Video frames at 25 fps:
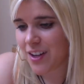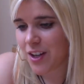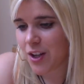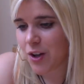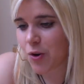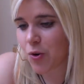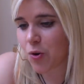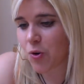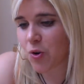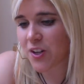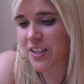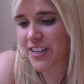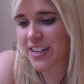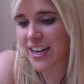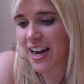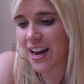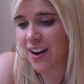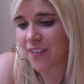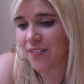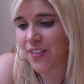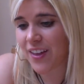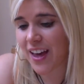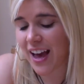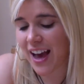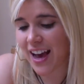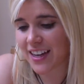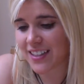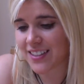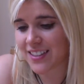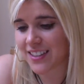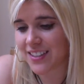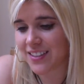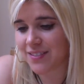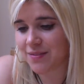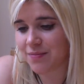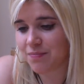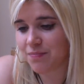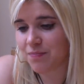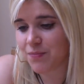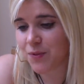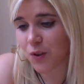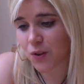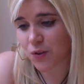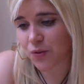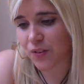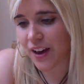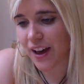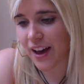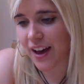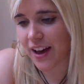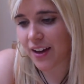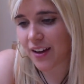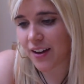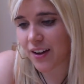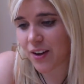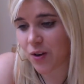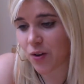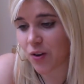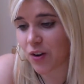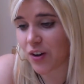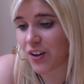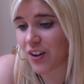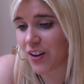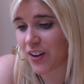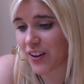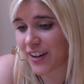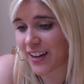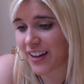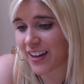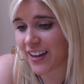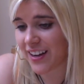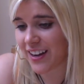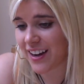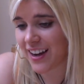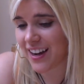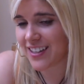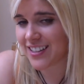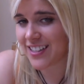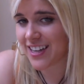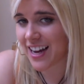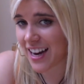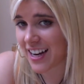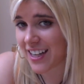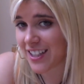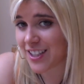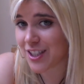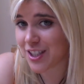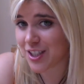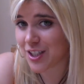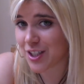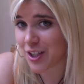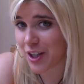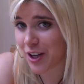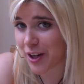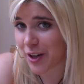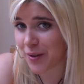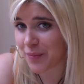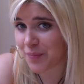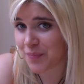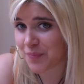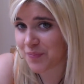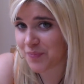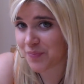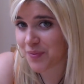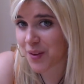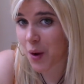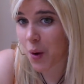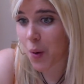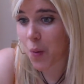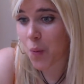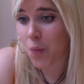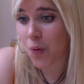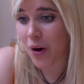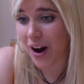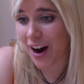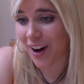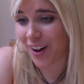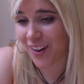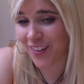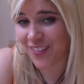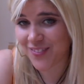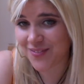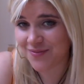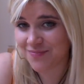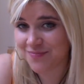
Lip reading: You already have the accent. Not fair. You're good looking and talented too. Well,